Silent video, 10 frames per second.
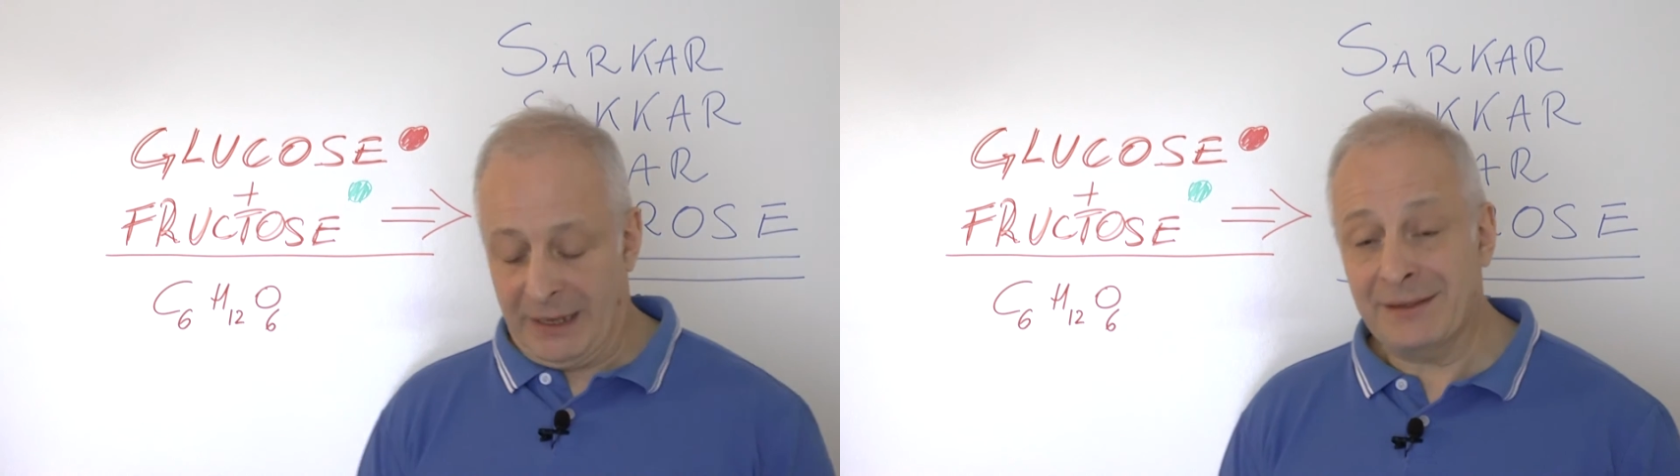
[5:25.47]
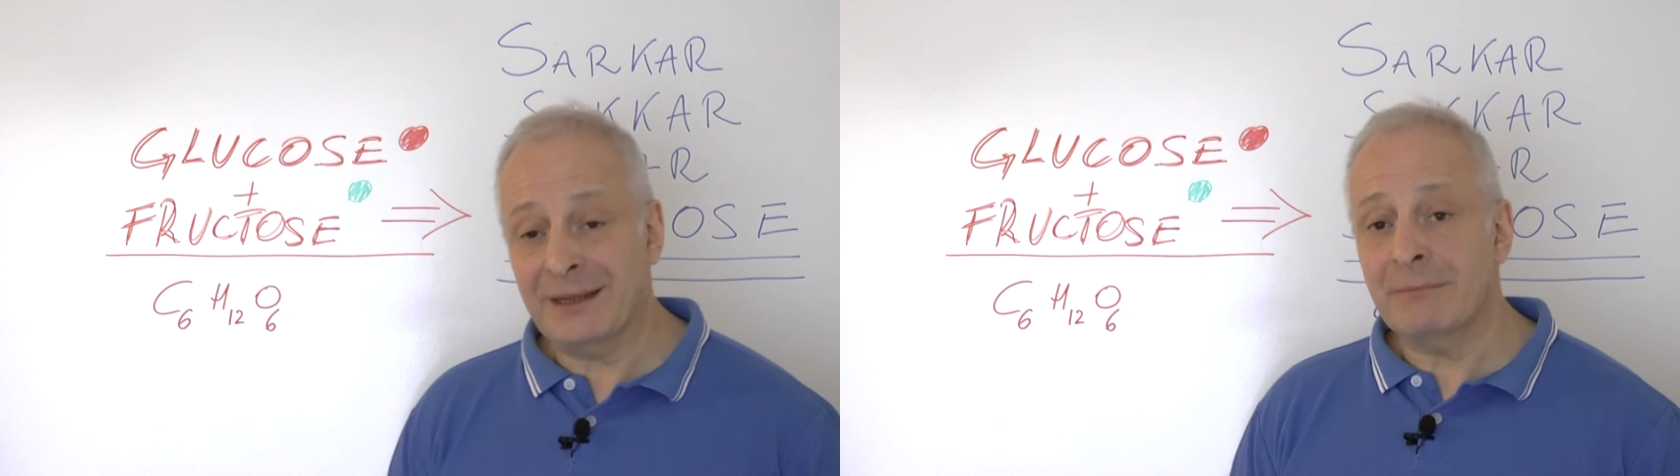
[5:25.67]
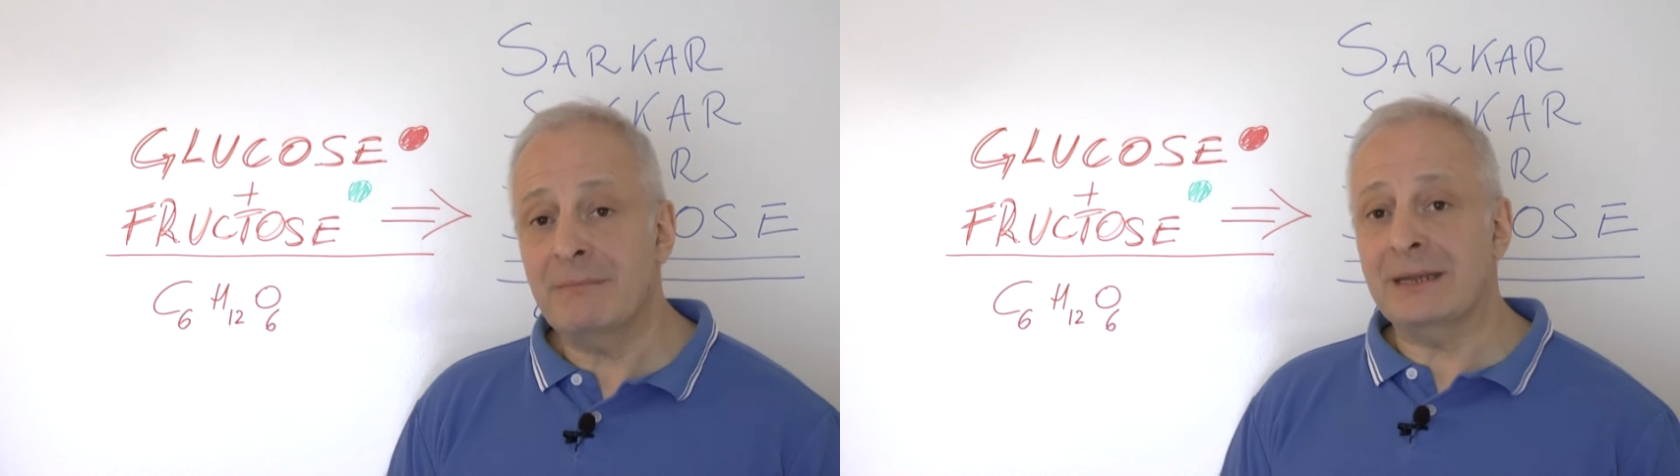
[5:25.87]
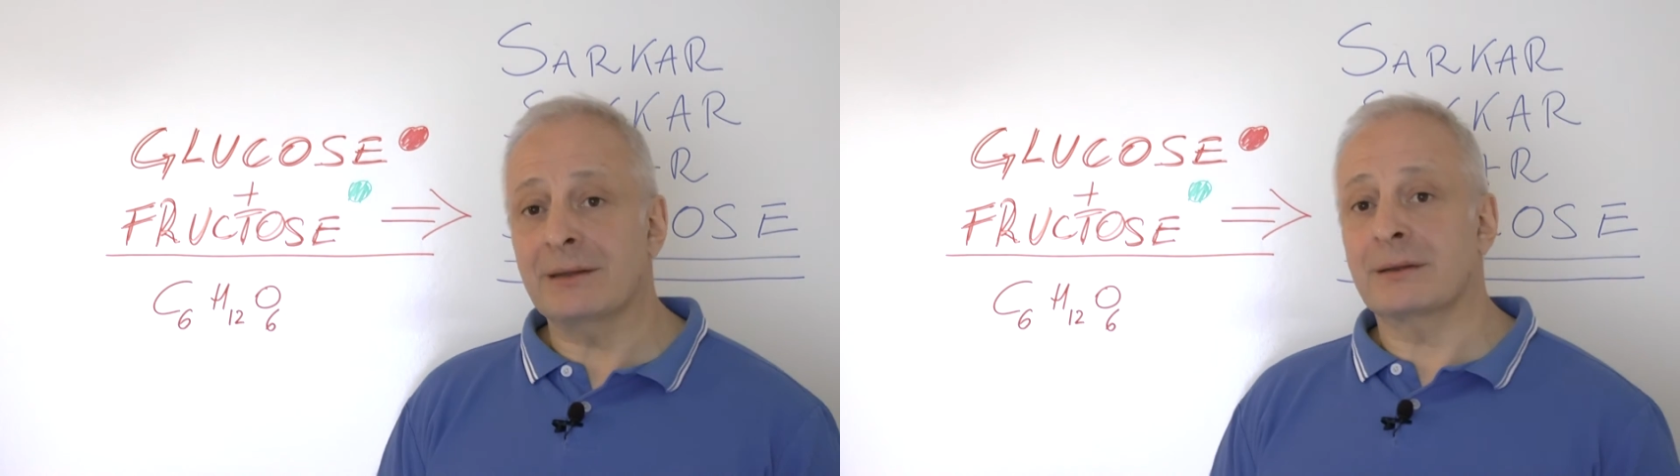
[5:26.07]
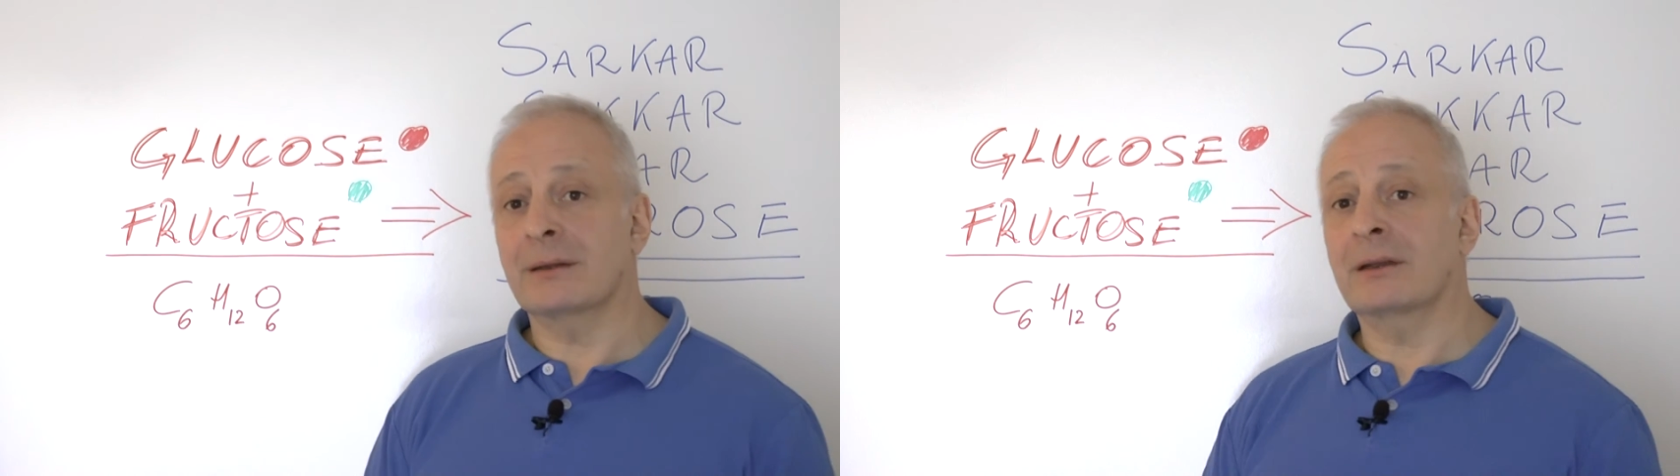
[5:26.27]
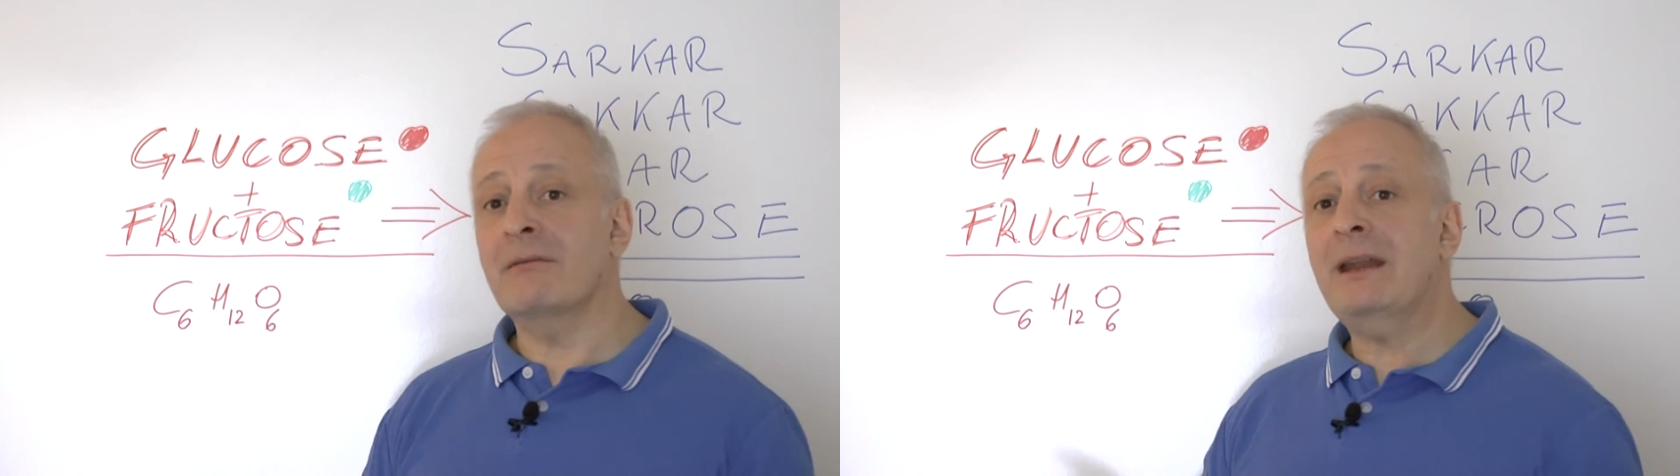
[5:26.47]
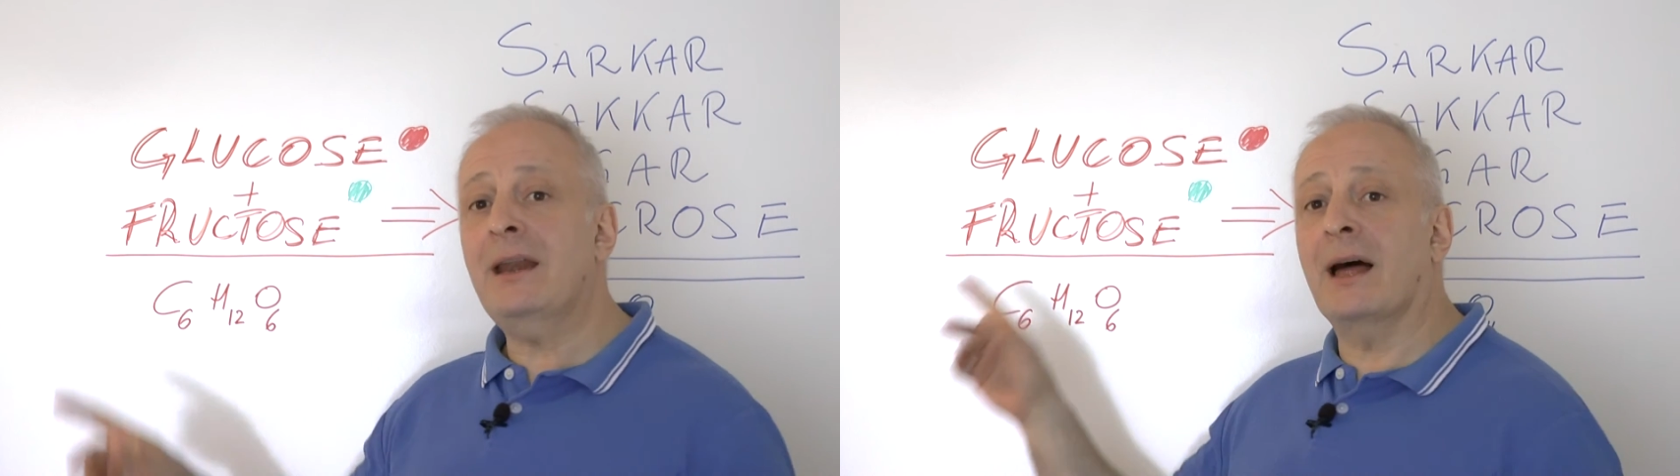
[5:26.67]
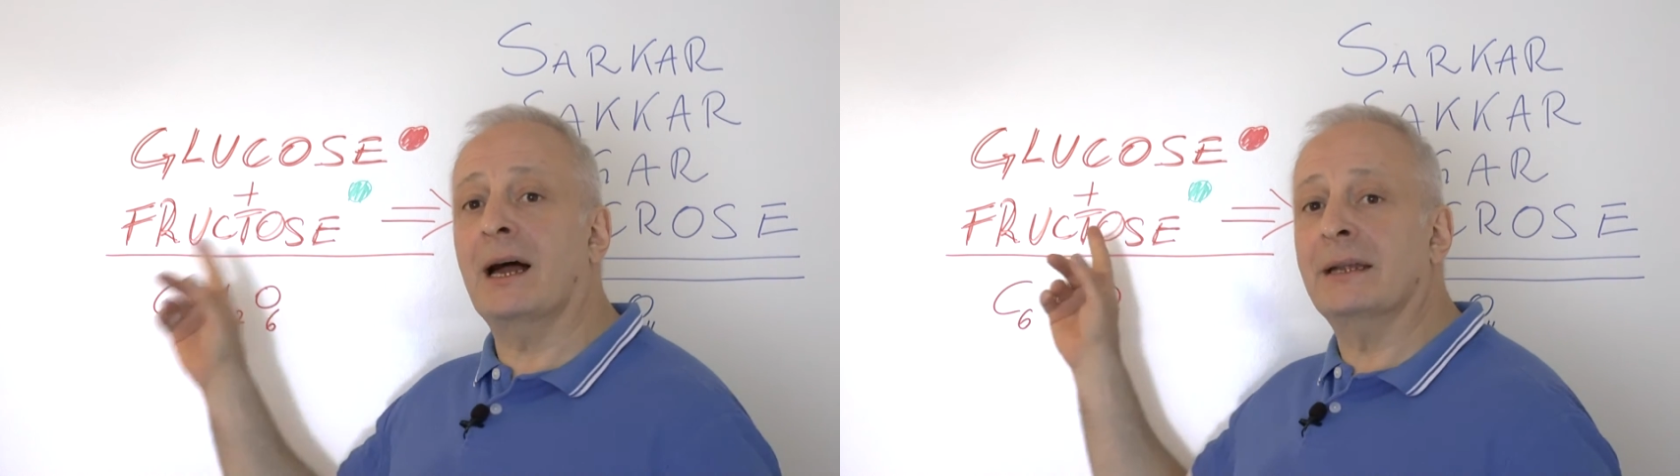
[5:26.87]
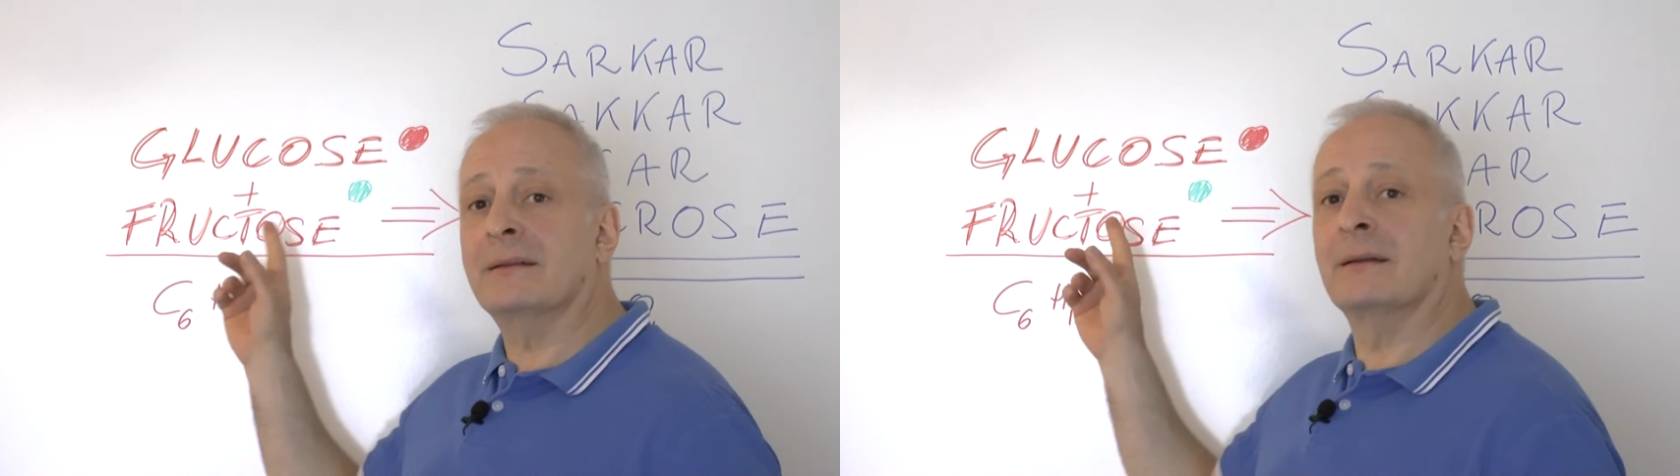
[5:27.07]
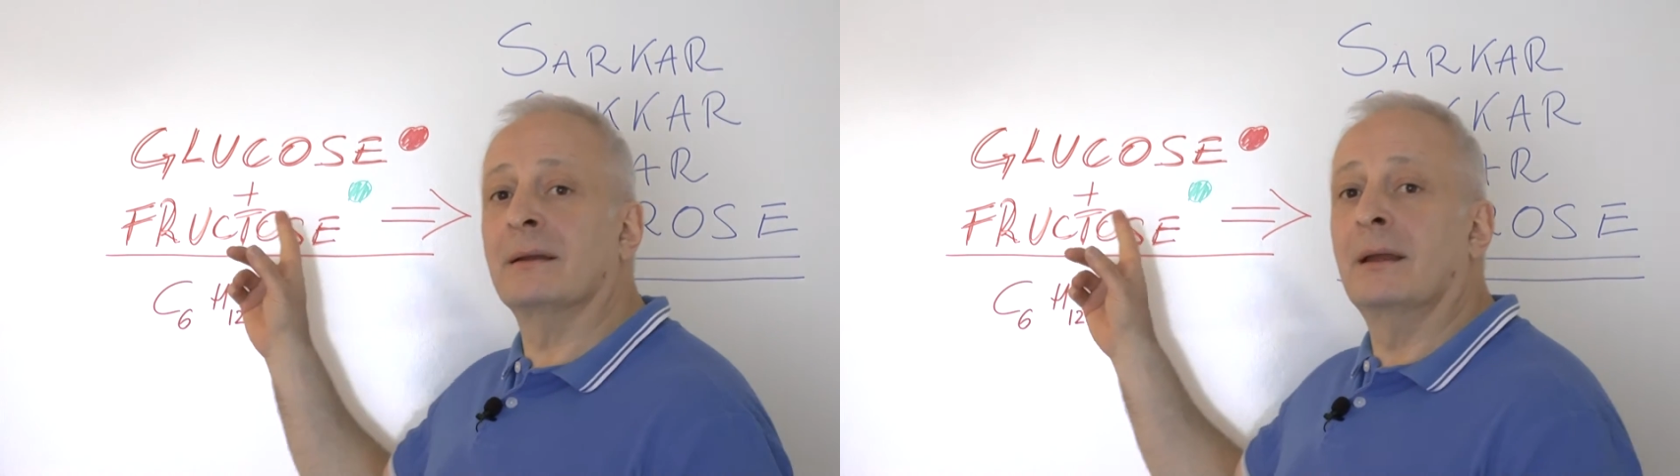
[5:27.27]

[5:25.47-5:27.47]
and that means green light,